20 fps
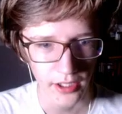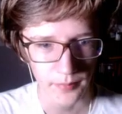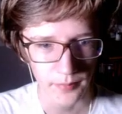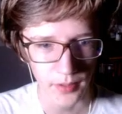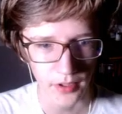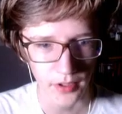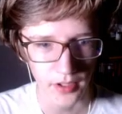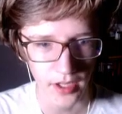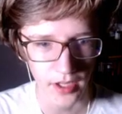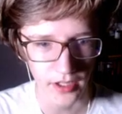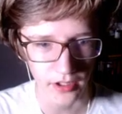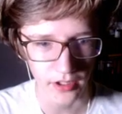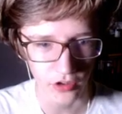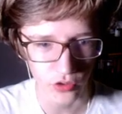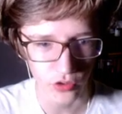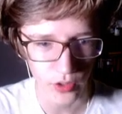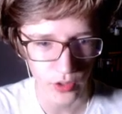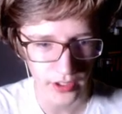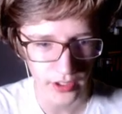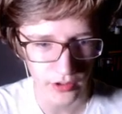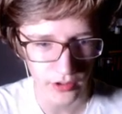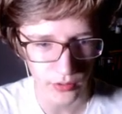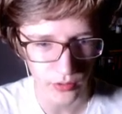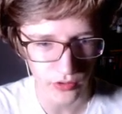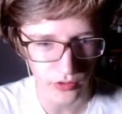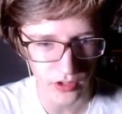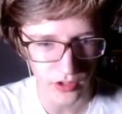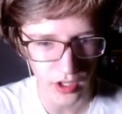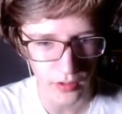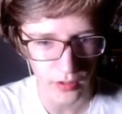Better not attract
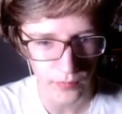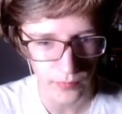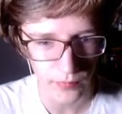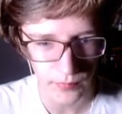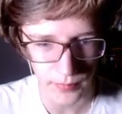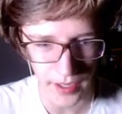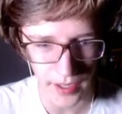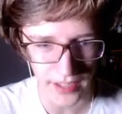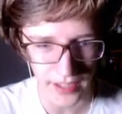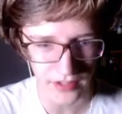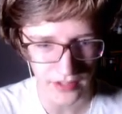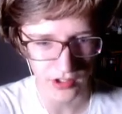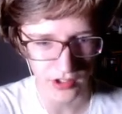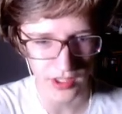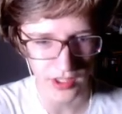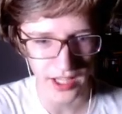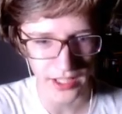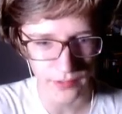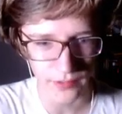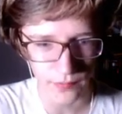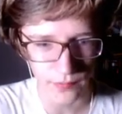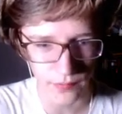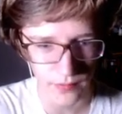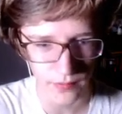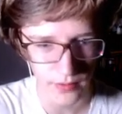yourself back to life.